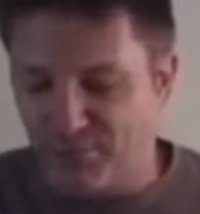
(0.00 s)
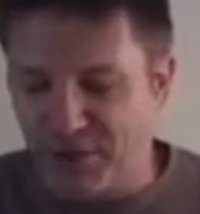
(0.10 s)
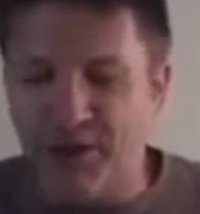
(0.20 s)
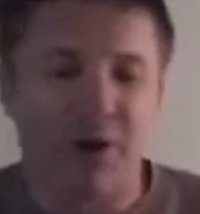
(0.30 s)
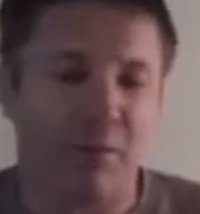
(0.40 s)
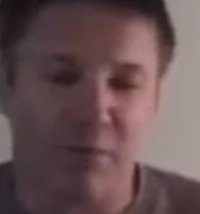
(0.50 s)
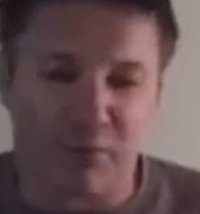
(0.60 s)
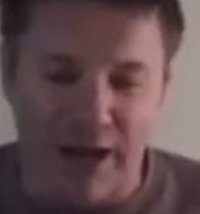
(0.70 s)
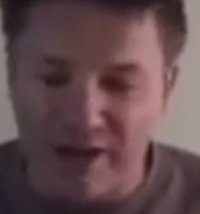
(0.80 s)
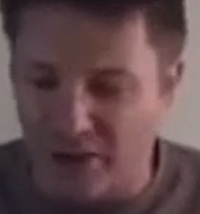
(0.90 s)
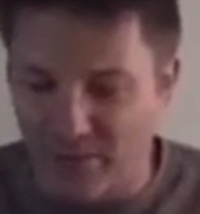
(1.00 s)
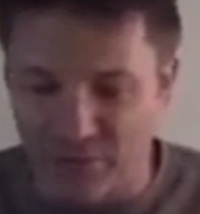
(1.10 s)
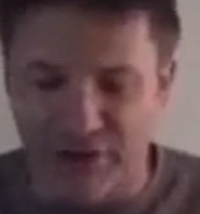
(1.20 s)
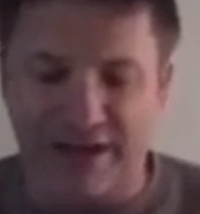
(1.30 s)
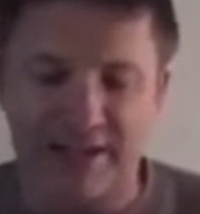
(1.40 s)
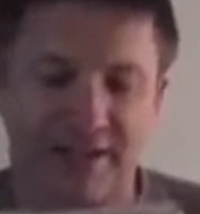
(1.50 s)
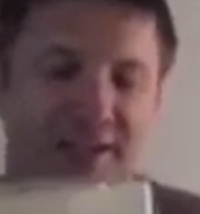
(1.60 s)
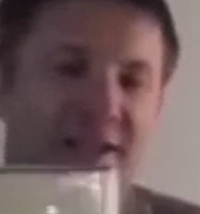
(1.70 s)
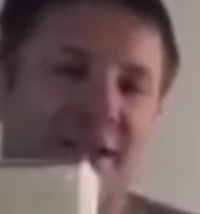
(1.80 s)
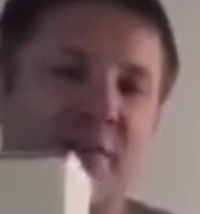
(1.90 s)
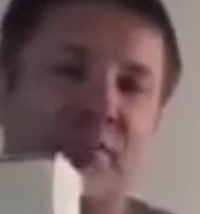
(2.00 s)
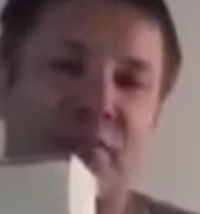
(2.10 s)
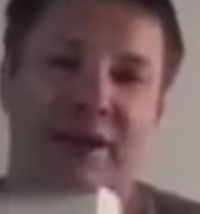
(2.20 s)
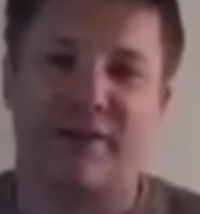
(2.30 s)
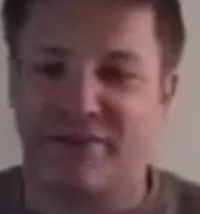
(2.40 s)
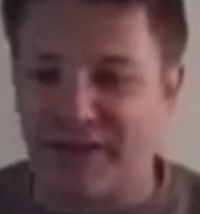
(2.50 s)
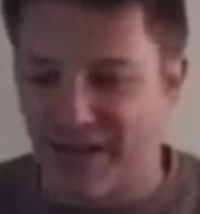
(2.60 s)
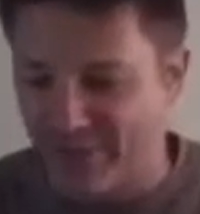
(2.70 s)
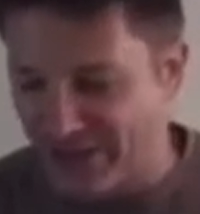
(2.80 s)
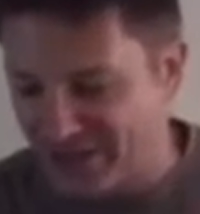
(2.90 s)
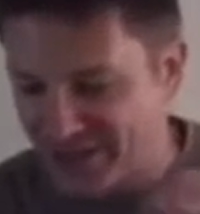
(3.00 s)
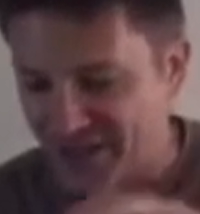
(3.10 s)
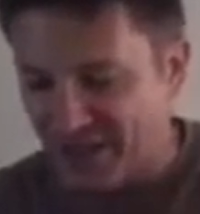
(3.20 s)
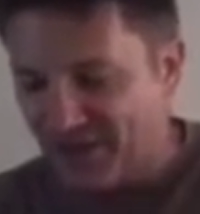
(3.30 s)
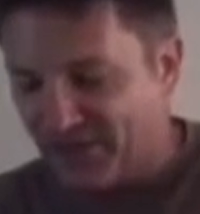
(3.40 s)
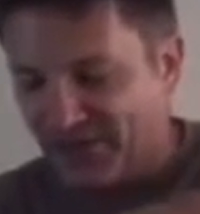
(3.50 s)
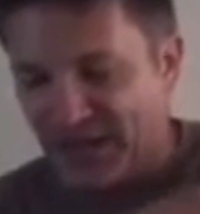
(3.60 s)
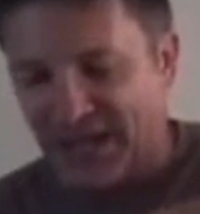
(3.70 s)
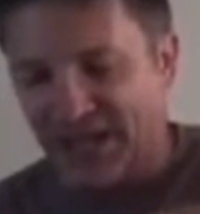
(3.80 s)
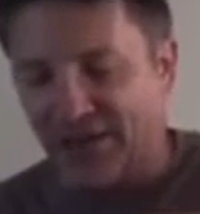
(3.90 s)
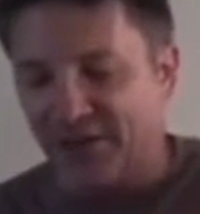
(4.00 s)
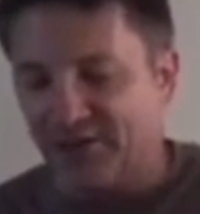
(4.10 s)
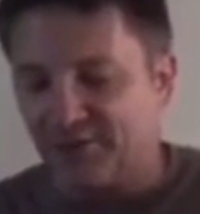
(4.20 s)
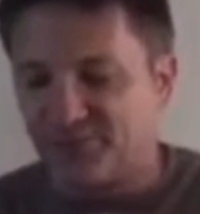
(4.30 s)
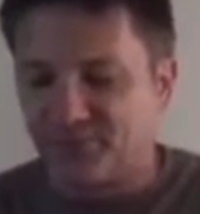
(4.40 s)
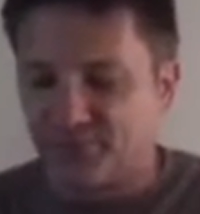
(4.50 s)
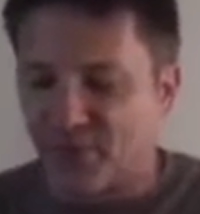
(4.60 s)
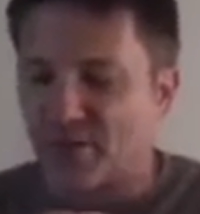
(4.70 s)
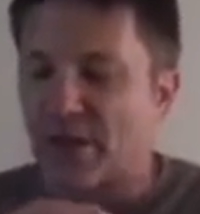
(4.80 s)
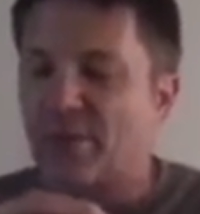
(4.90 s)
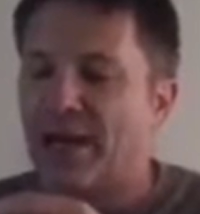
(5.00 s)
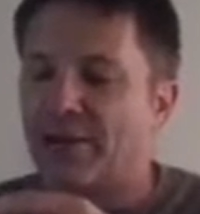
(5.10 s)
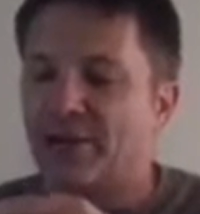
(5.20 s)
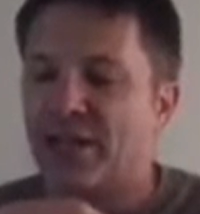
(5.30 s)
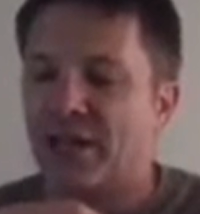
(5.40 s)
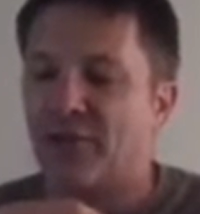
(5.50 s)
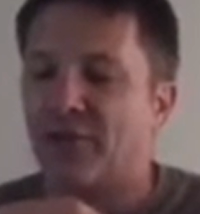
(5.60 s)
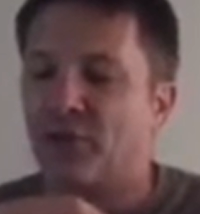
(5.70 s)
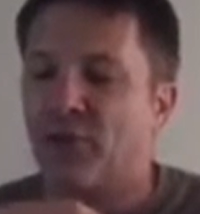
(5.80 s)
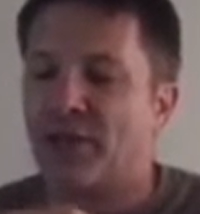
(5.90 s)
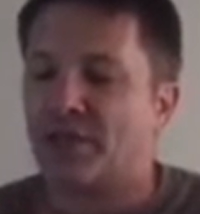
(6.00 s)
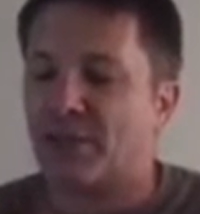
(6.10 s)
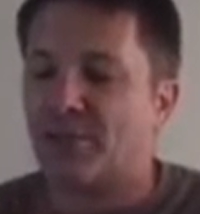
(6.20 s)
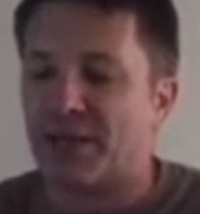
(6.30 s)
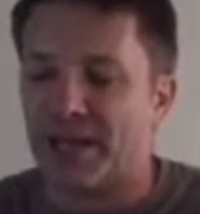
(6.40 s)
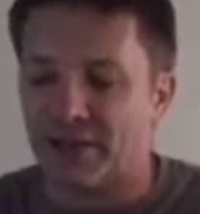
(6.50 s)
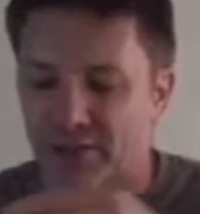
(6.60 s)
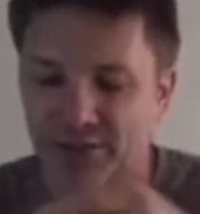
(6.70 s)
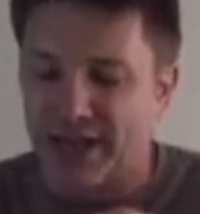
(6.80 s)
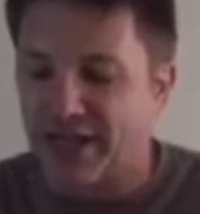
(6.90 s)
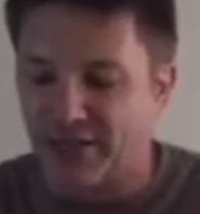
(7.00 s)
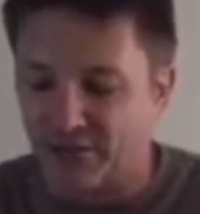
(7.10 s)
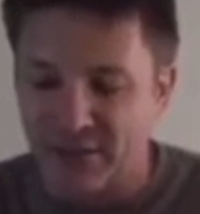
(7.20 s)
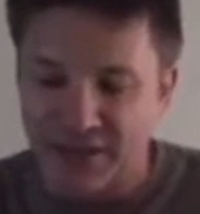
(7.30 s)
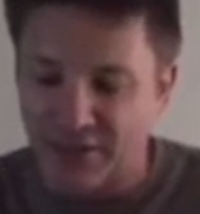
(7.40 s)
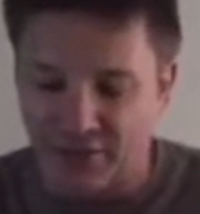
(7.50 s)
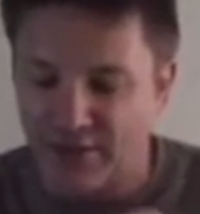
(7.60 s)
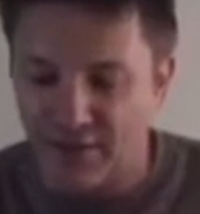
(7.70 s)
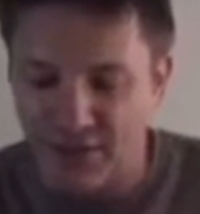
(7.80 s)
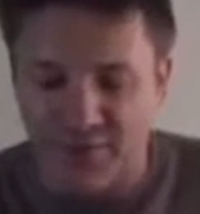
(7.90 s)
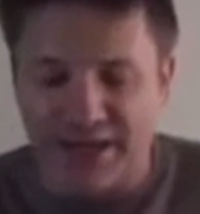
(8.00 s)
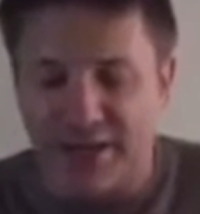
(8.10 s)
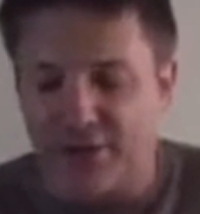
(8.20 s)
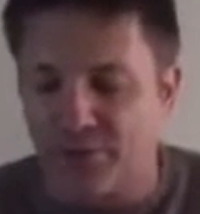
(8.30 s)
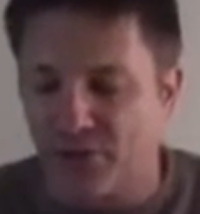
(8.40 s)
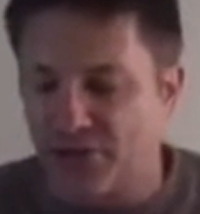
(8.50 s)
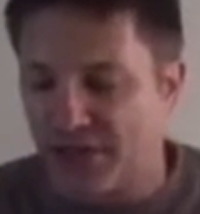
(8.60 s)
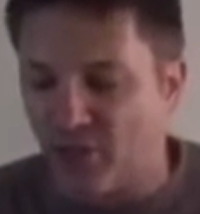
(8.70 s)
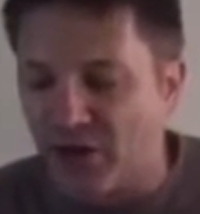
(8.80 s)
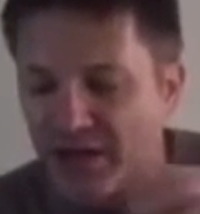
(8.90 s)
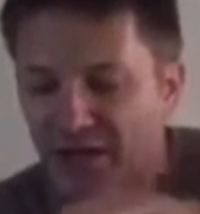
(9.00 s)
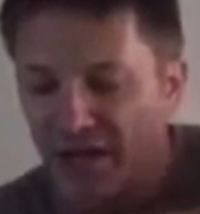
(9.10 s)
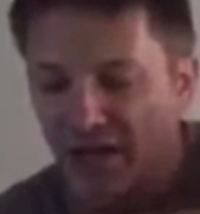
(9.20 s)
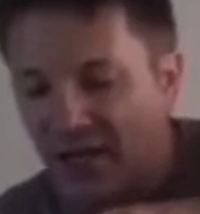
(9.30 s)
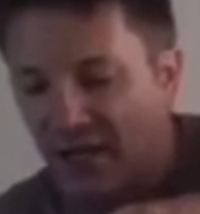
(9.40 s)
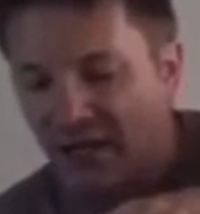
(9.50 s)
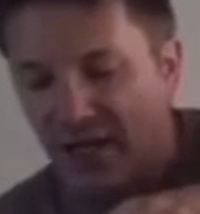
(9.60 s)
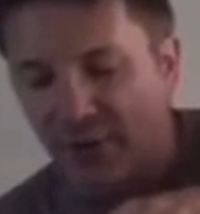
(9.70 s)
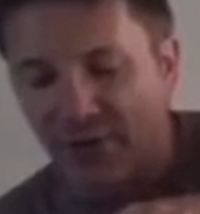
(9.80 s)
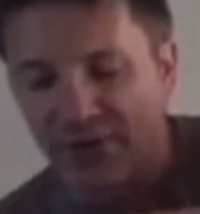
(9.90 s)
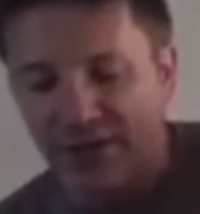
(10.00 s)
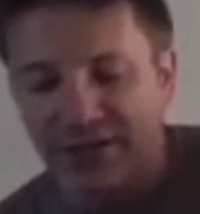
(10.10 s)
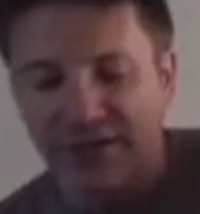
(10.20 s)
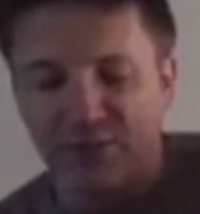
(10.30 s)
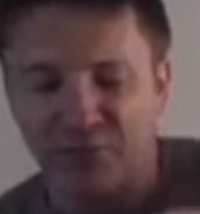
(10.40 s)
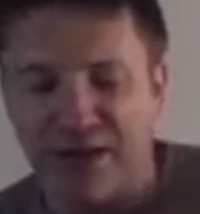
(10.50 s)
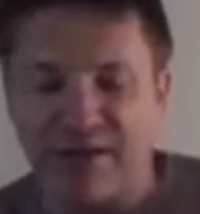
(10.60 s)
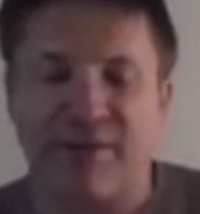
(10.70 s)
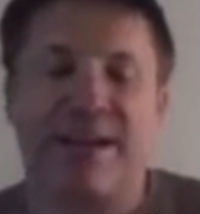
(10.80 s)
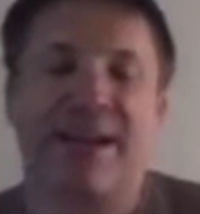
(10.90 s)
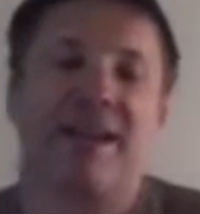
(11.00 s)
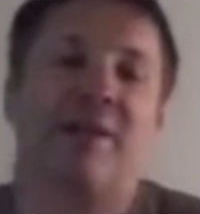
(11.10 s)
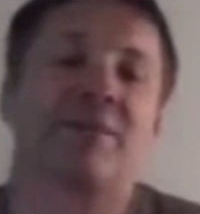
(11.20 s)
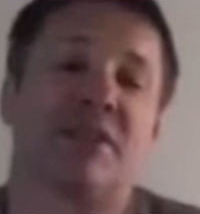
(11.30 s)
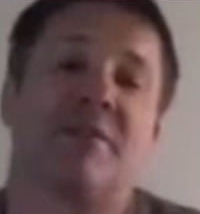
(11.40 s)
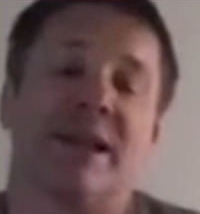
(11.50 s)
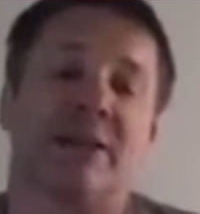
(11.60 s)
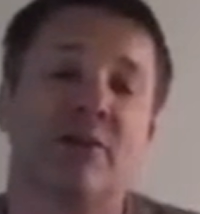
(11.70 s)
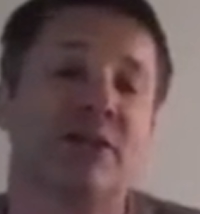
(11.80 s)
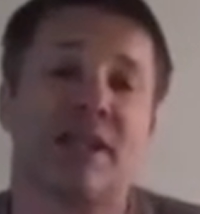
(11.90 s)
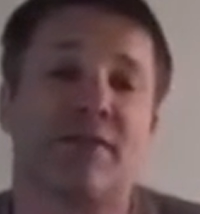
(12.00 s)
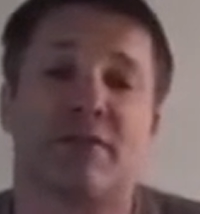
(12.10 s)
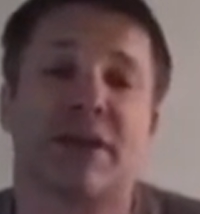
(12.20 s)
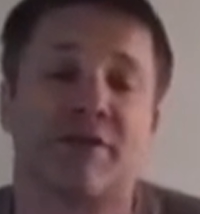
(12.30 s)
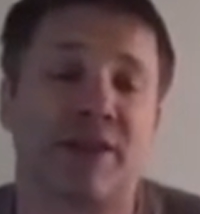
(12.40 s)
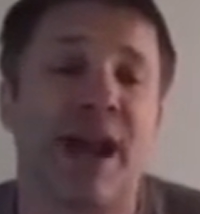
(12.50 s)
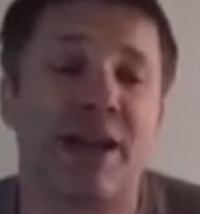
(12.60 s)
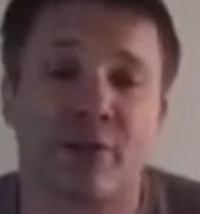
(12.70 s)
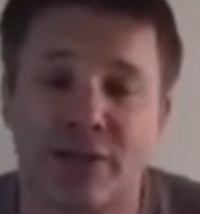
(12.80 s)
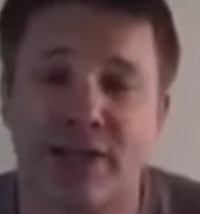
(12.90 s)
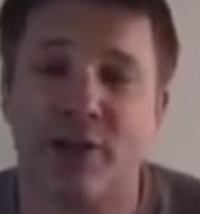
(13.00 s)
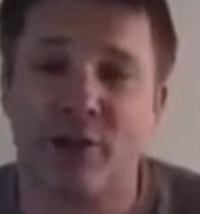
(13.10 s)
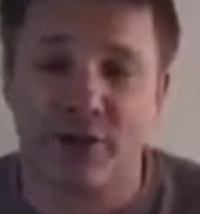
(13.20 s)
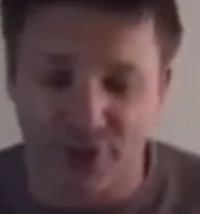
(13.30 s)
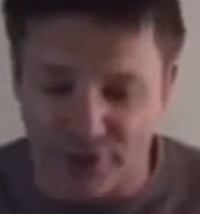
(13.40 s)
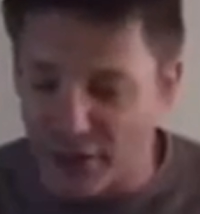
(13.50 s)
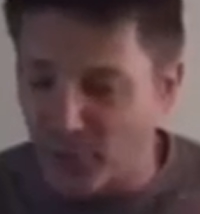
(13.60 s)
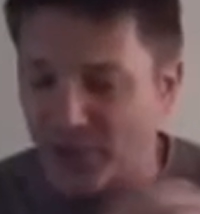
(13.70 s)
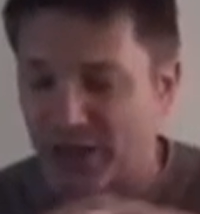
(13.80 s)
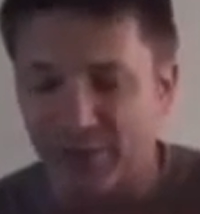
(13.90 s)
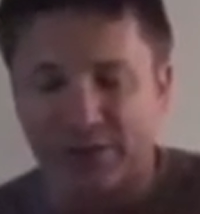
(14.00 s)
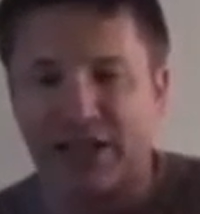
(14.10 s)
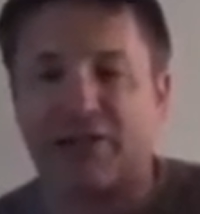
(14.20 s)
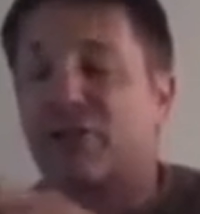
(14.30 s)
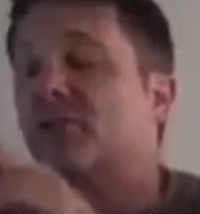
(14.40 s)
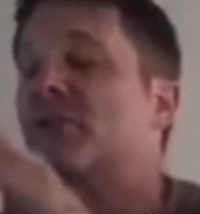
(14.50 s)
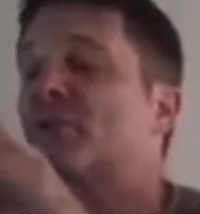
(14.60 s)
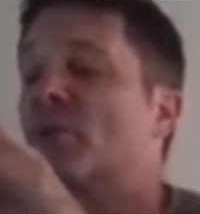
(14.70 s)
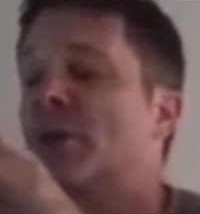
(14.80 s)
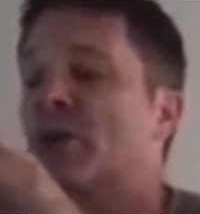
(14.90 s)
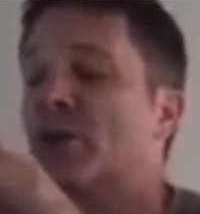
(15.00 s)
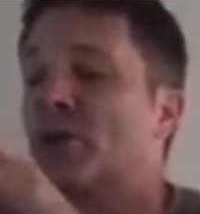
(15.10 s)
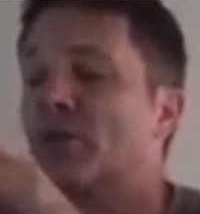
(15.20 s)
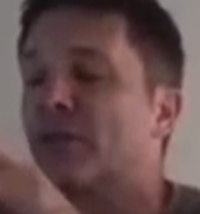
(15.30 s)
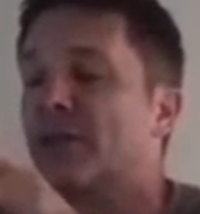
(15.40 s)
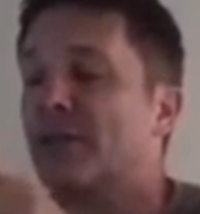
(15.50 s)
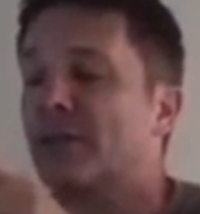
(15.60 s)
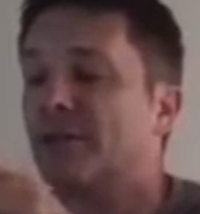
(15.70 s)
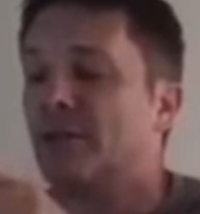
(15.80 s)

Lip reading: I call them bricks. This is like a brick of comics. And my buyers take a few weeks to pick out, or days or weeks, whatever, to pick out the books they want. And when this brick finally comes in the mail, usually they've already forgotten what they ordered. So they open it up, it's like Christmas morning all over again.